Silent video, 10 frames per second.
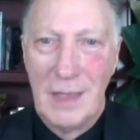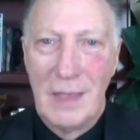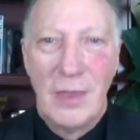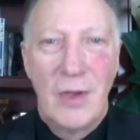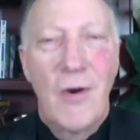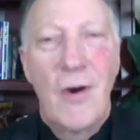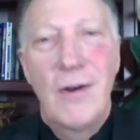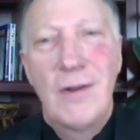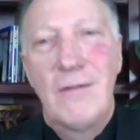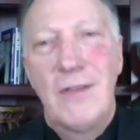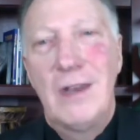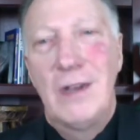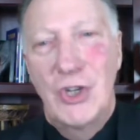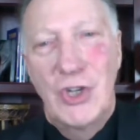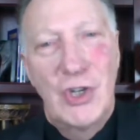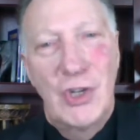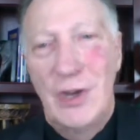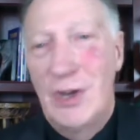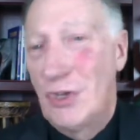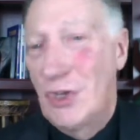The Garden of Eden is still
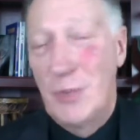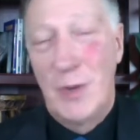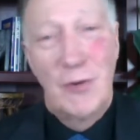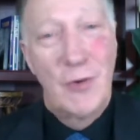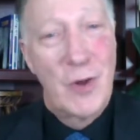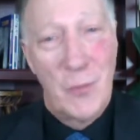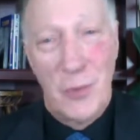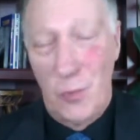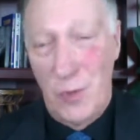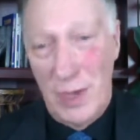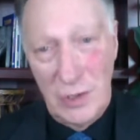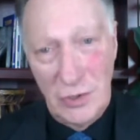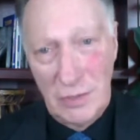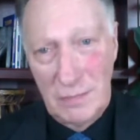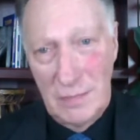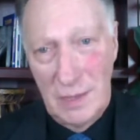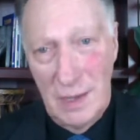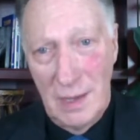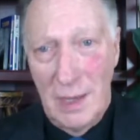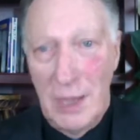here. It's just been grown up with weeds
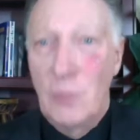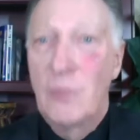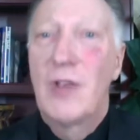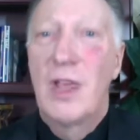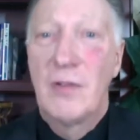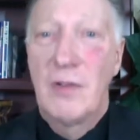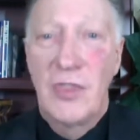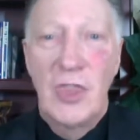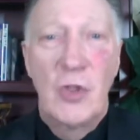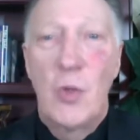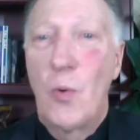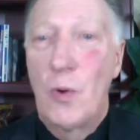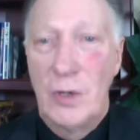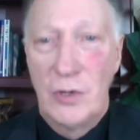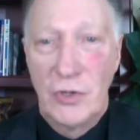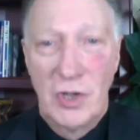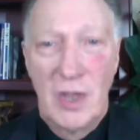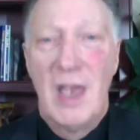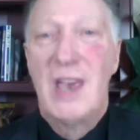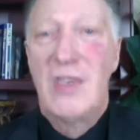and thorns
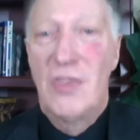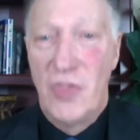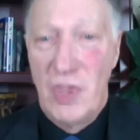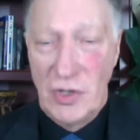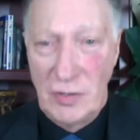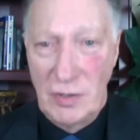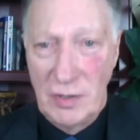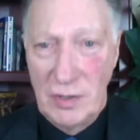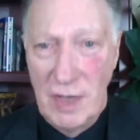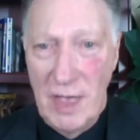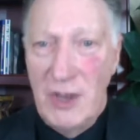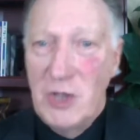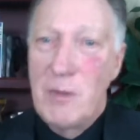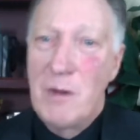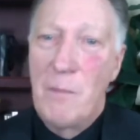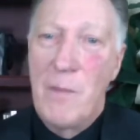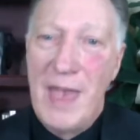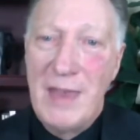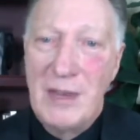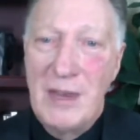and thistles. And it's been
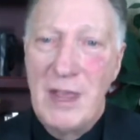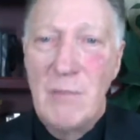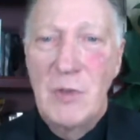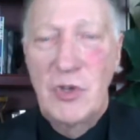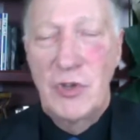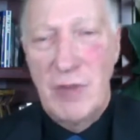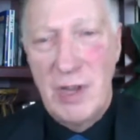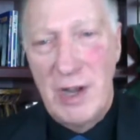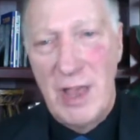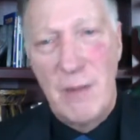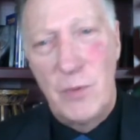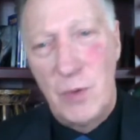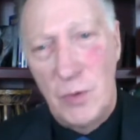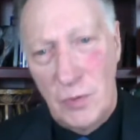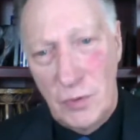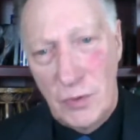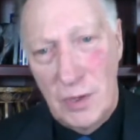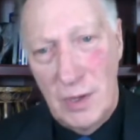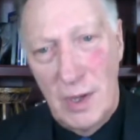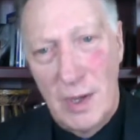abandoned and mistreated and abused.
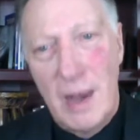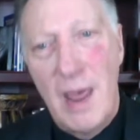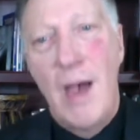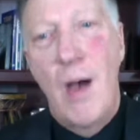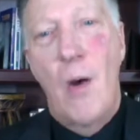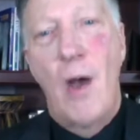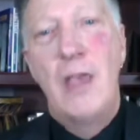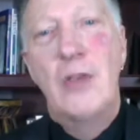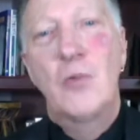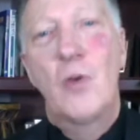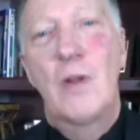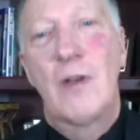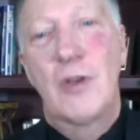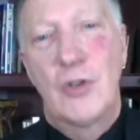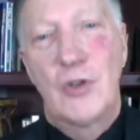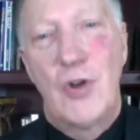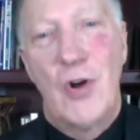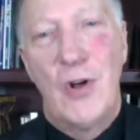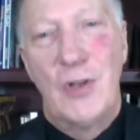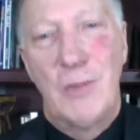Now, each one of us is
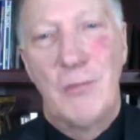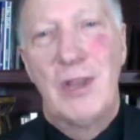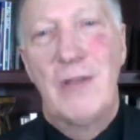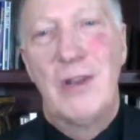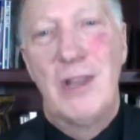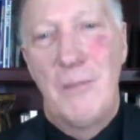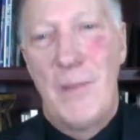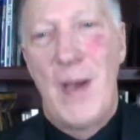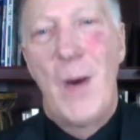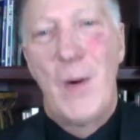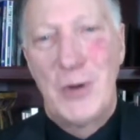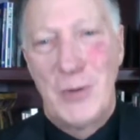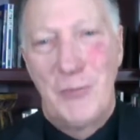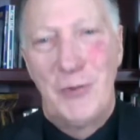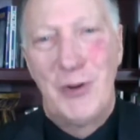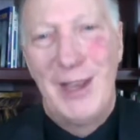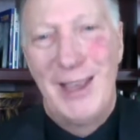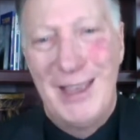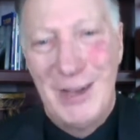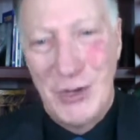called and given the power to
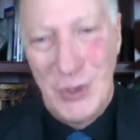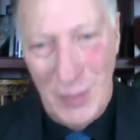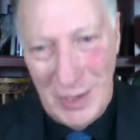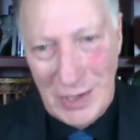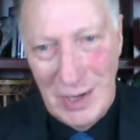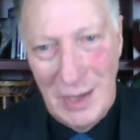bring into it